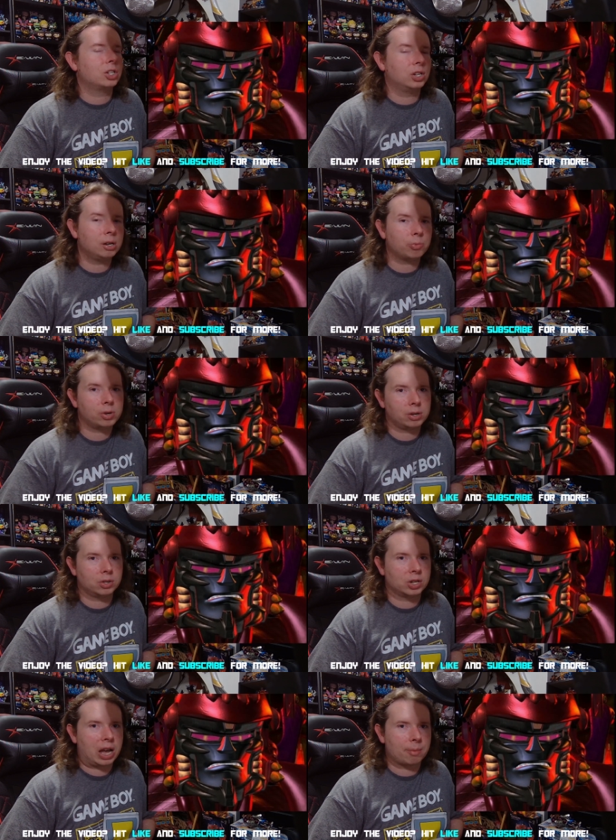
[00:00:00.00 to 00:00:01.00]
she did a pretty
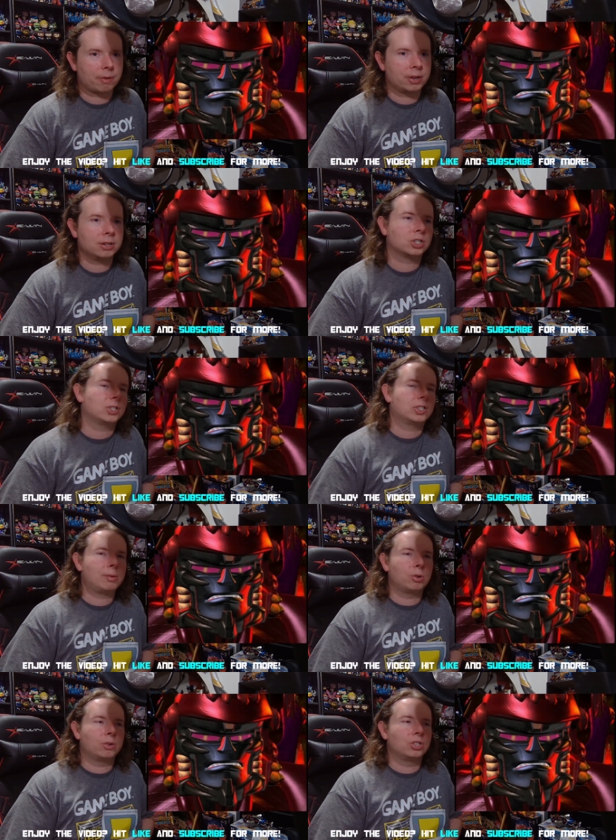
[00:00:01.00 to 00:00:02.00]
good job of it, and she
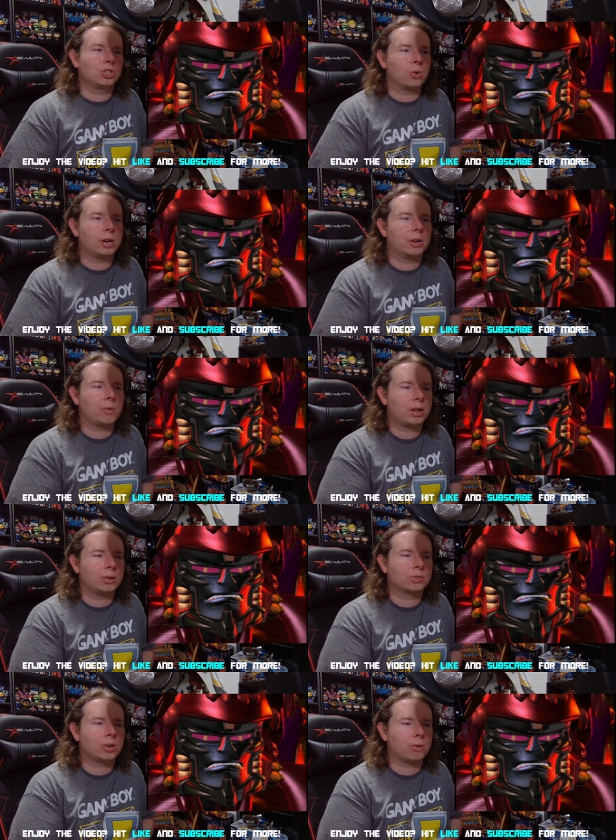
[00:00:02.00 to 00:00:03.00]
seemed to enjoy it while
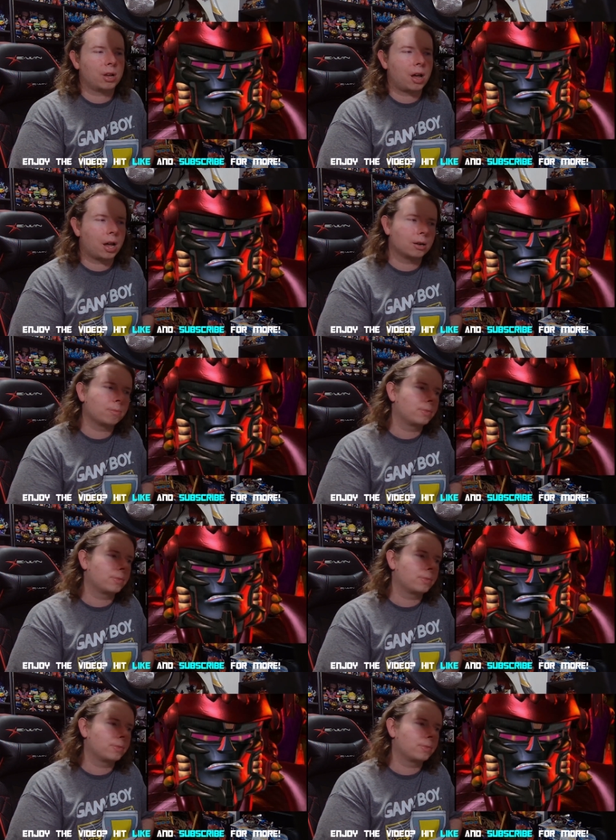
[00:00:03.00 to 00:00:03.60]
it was going on.